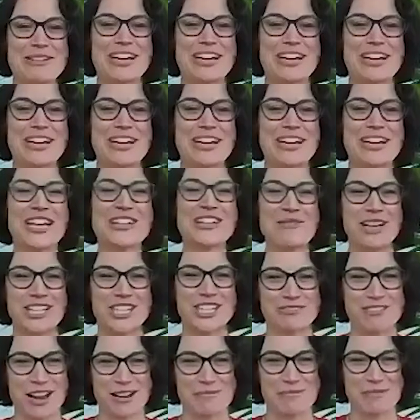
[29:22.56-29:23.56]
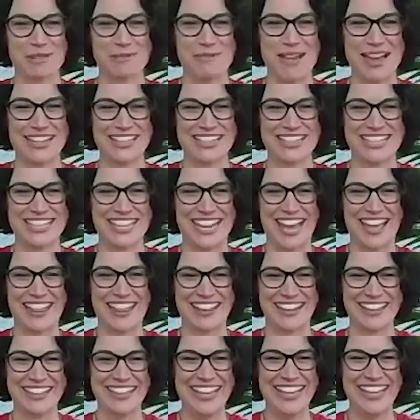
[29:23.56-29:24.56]
we're going to go watch a rugby
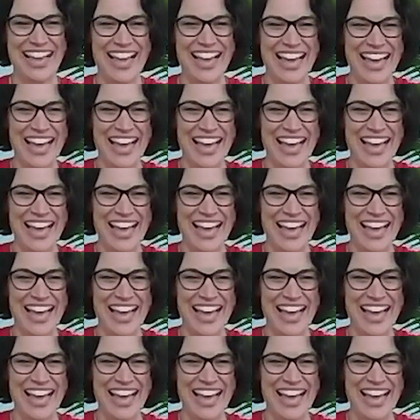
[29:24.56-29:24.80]
match together.